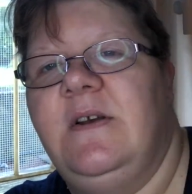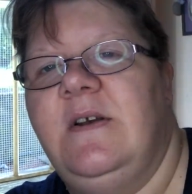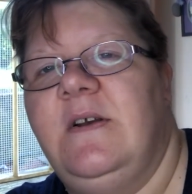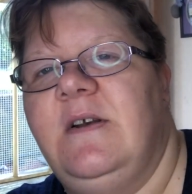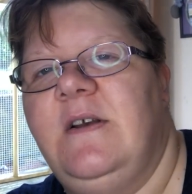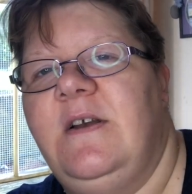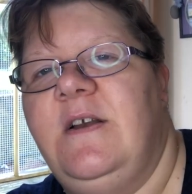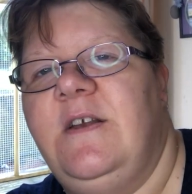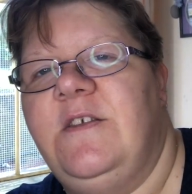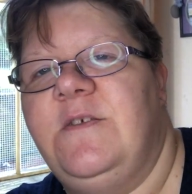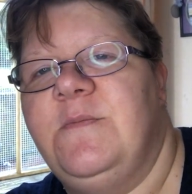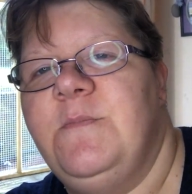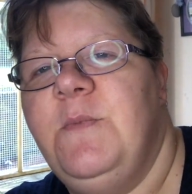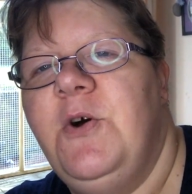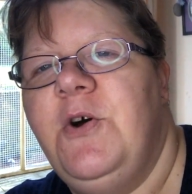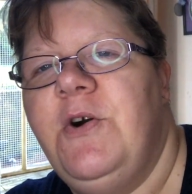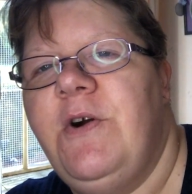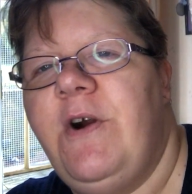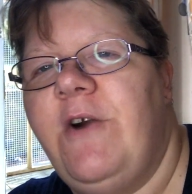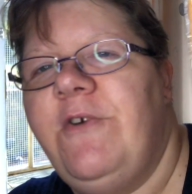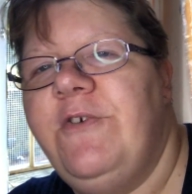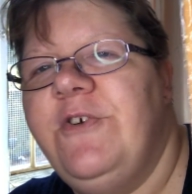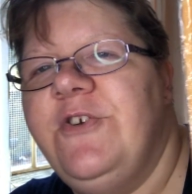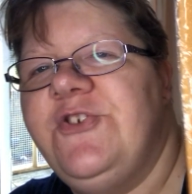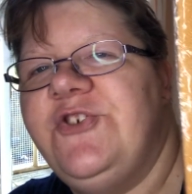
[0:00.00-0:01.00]
It's more
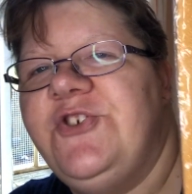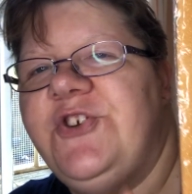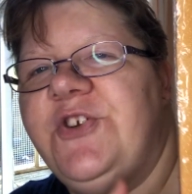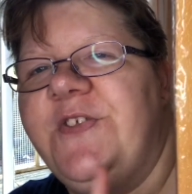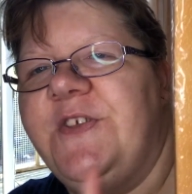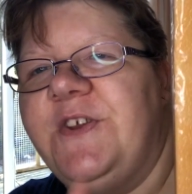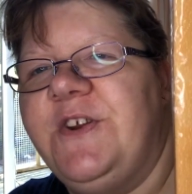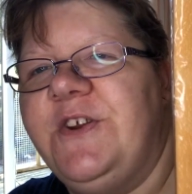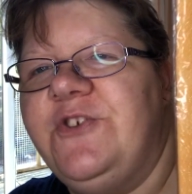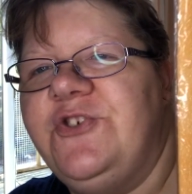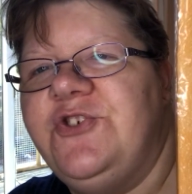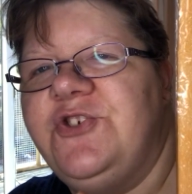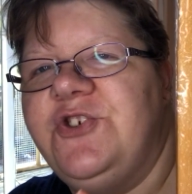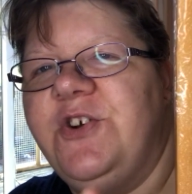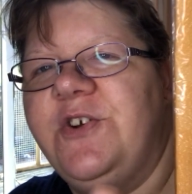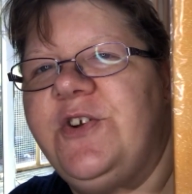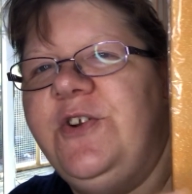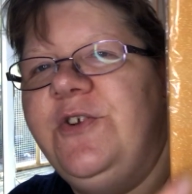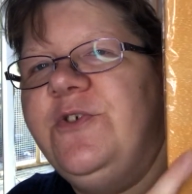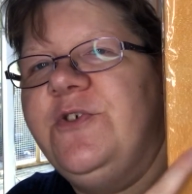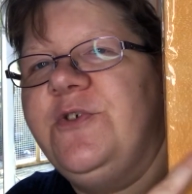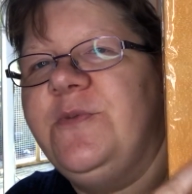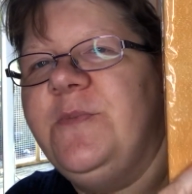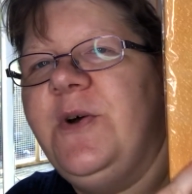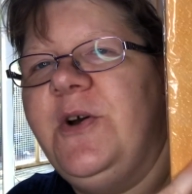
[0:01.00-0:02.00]
orangey than it shows. It
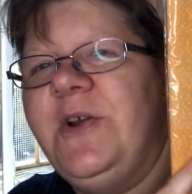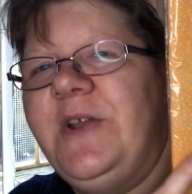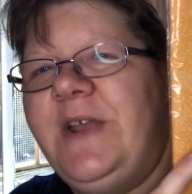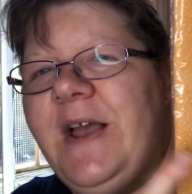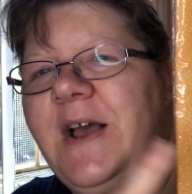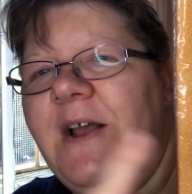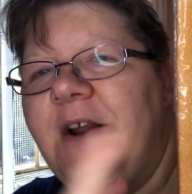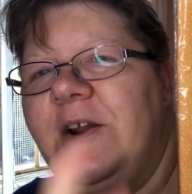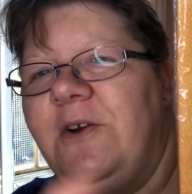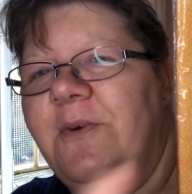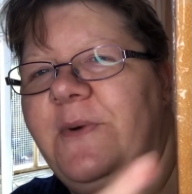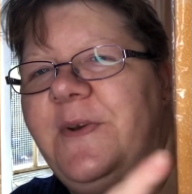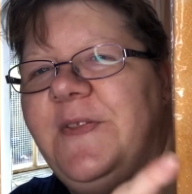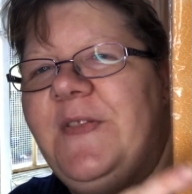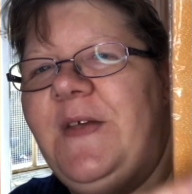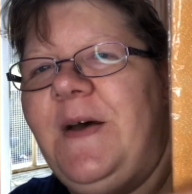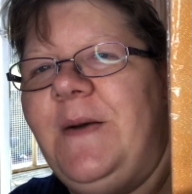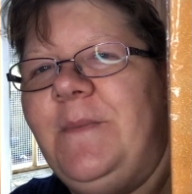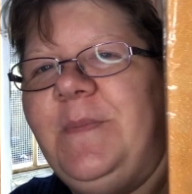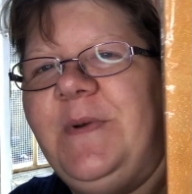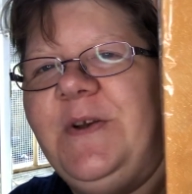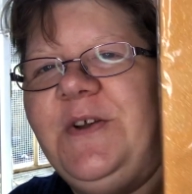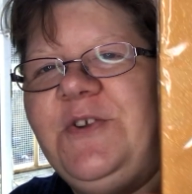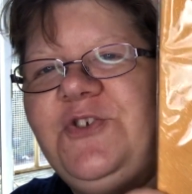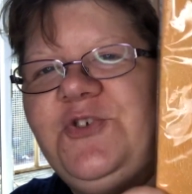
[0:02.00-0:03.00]
looks more yellow in
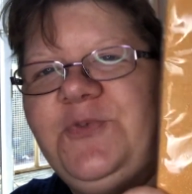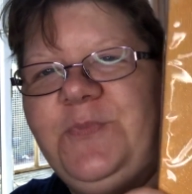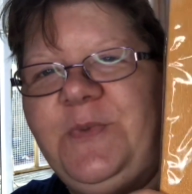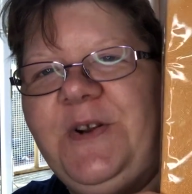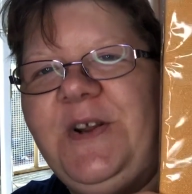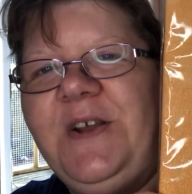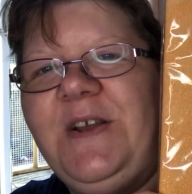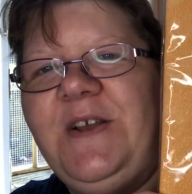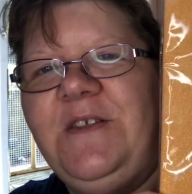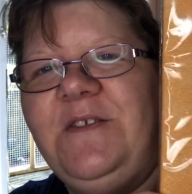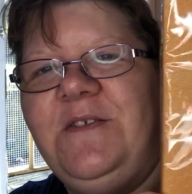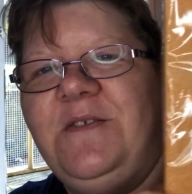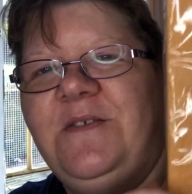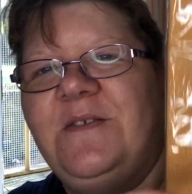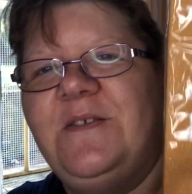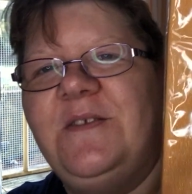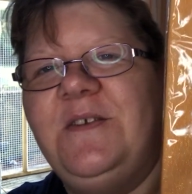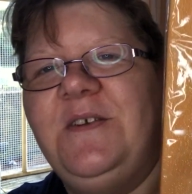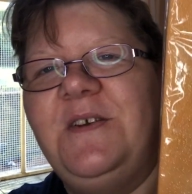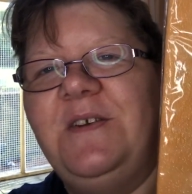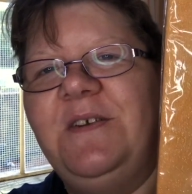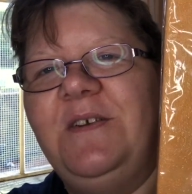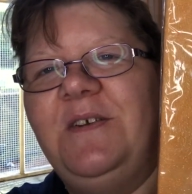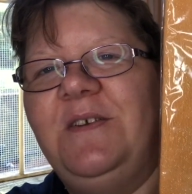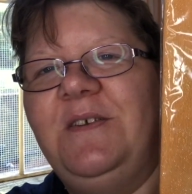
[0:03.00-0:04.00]
that picture, but it is.
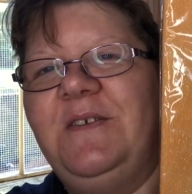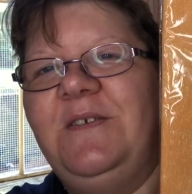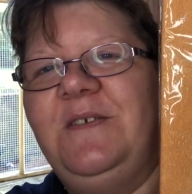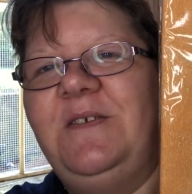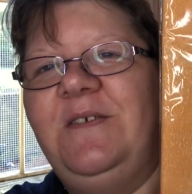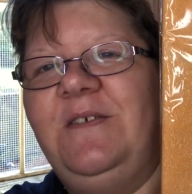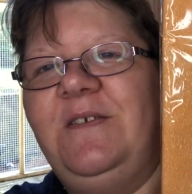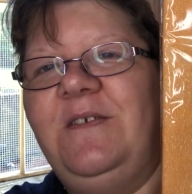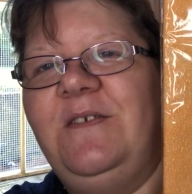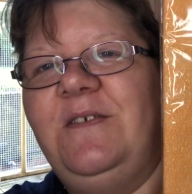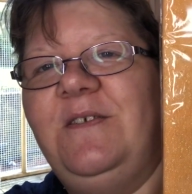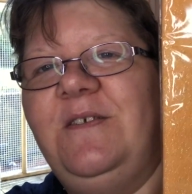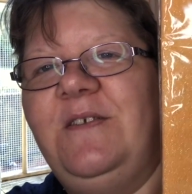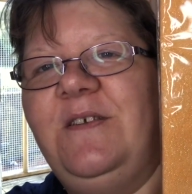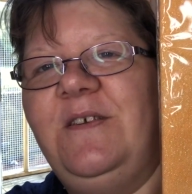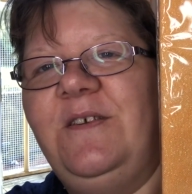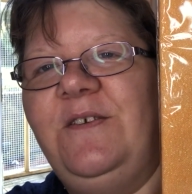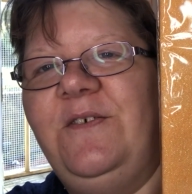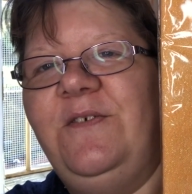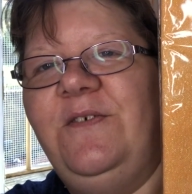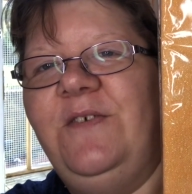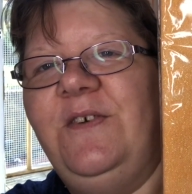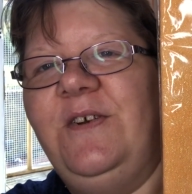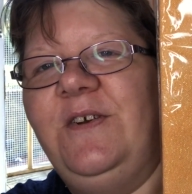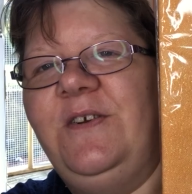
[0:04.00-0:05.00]
Let's see
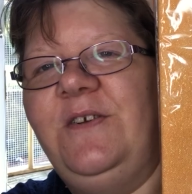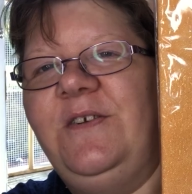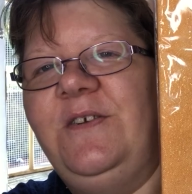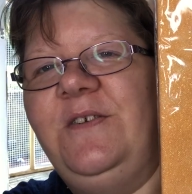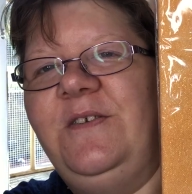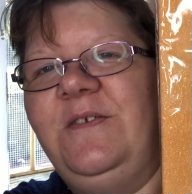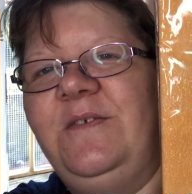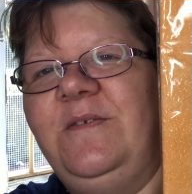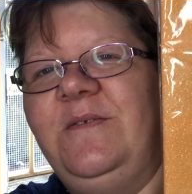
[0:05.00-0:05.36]
if I can.